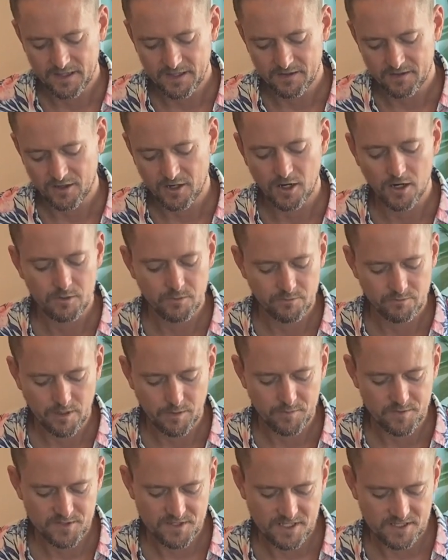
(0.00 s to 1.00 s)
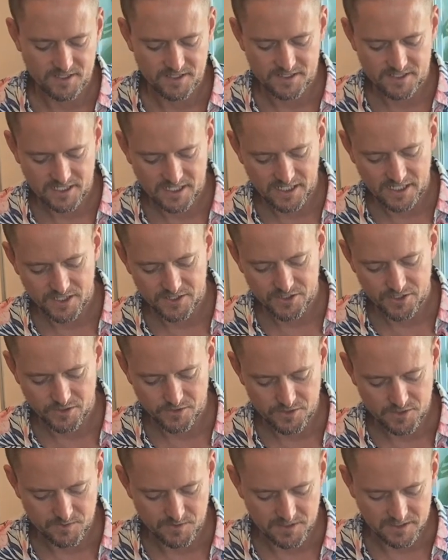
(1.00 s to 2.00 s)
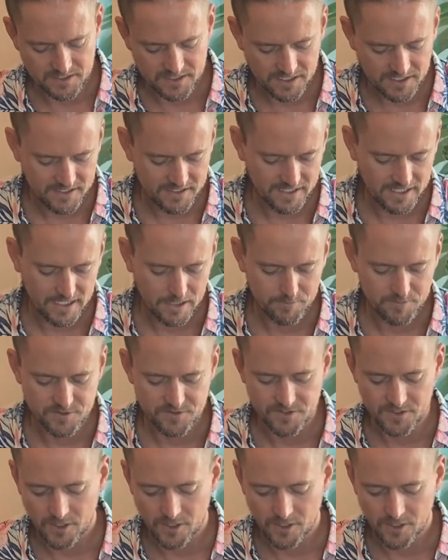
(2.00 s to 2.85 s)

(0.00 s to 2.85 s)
that card would represent the teenager who's been kidnapped.